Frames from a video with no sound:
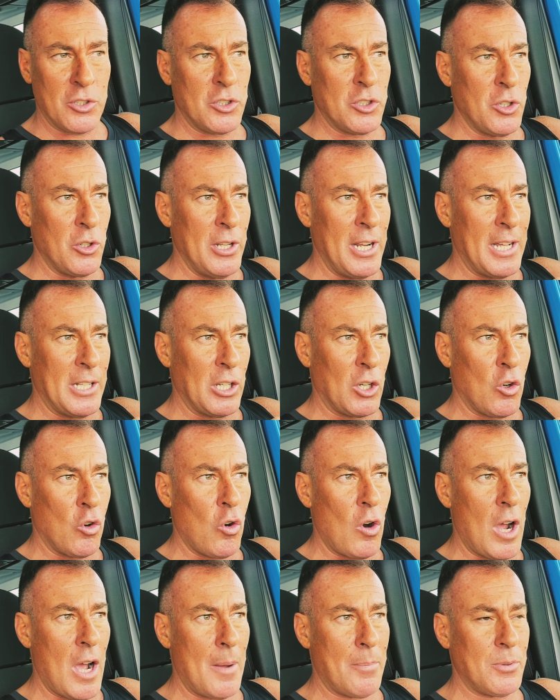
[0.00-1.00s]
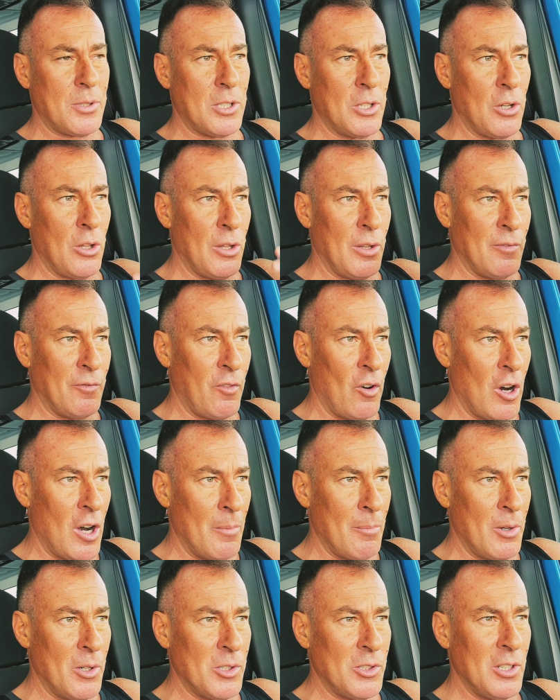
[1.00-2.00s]
So now the crops and all the
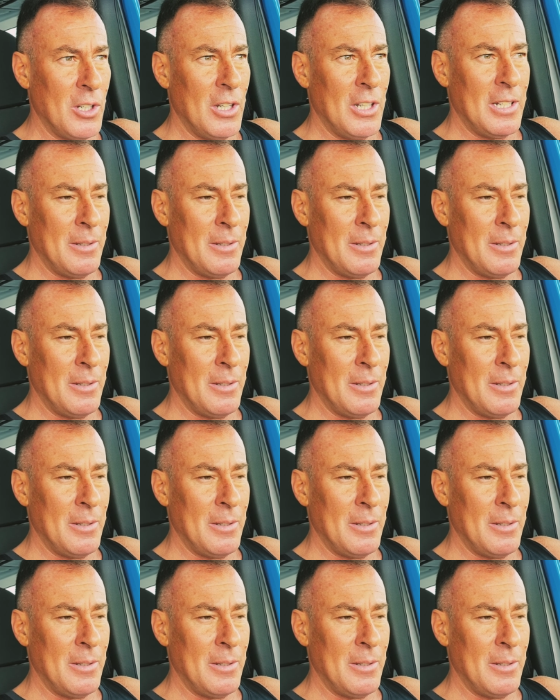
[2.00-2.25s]
farmers,